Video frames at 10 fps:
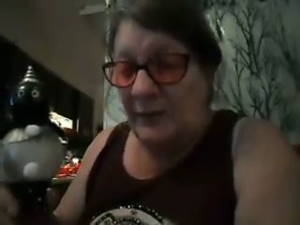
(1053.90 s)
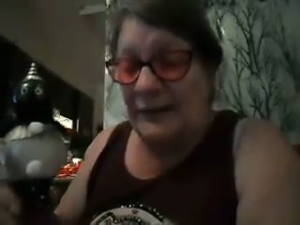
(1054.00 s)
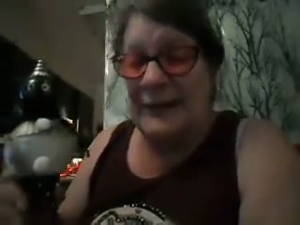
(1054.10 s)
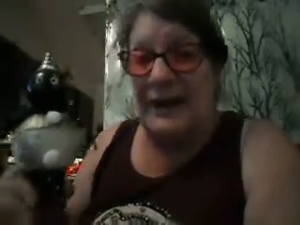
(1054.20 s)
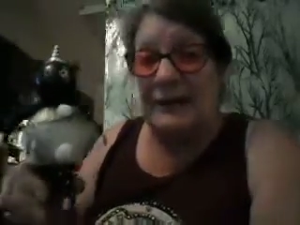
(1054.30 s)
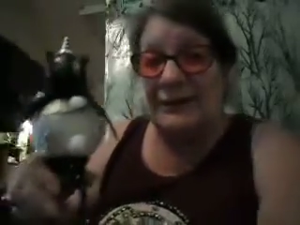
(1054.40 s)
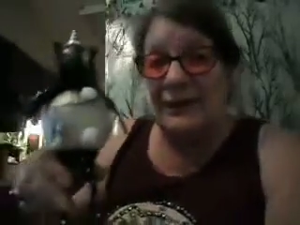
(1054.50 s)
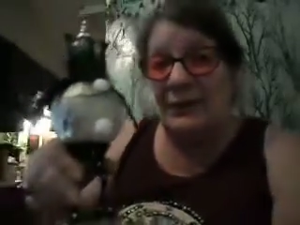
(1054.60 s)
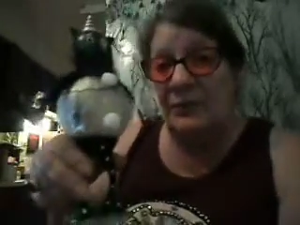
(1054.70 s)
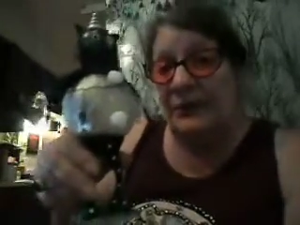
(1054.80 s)

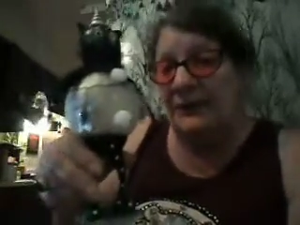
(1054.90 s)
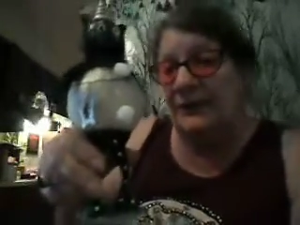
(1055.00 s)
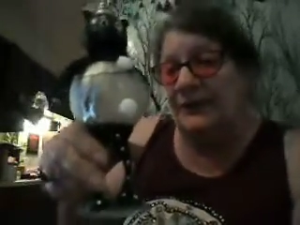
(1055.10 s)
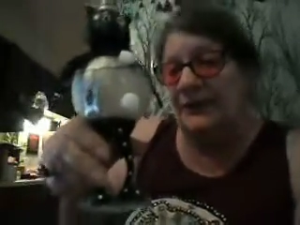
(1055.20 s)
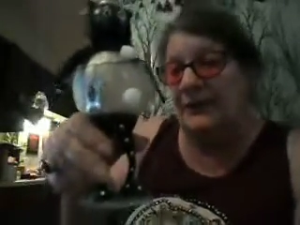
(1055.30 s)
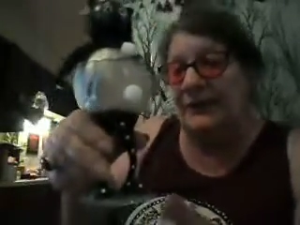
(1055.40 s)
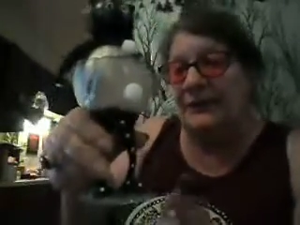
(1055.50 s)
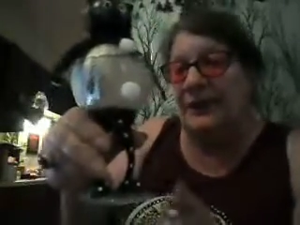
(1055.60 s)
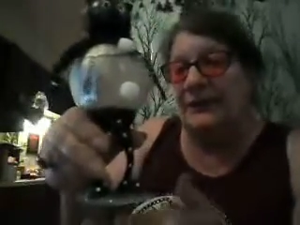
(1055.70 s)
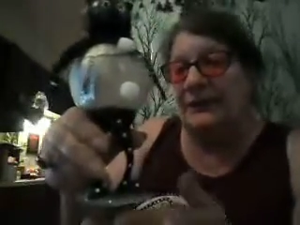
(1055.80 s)
$1. Had went down to
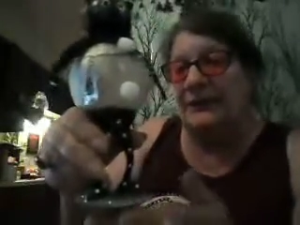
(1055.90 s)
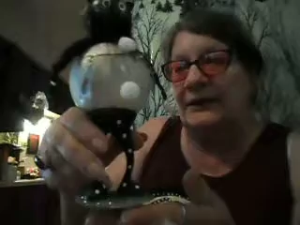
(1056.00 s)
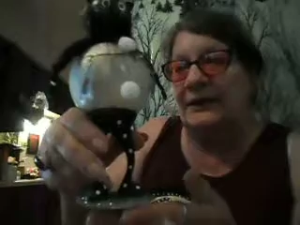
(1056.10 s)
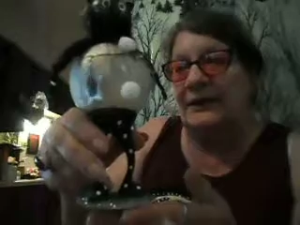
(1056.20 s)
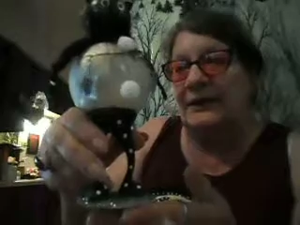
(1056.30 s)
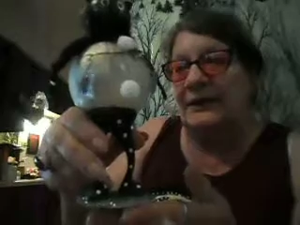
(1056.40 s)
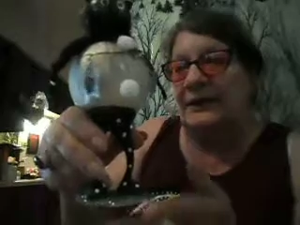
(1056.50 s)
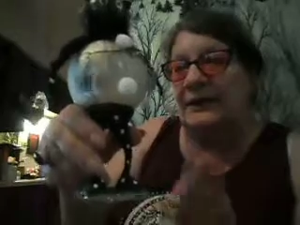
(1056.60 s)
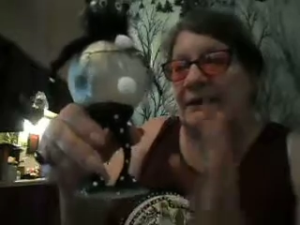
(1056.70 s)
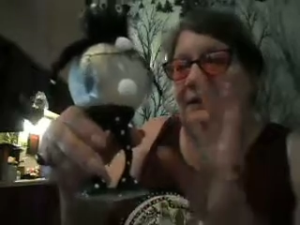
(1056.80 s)
$1.
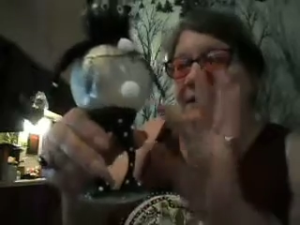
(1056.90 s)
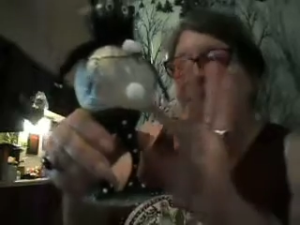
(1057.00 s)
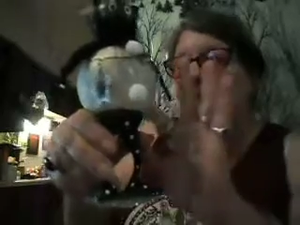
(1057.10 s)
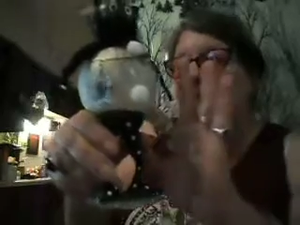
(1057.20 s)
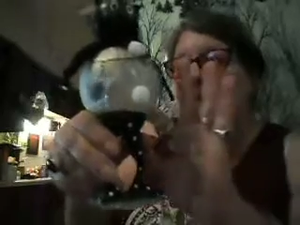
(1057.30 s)
And this is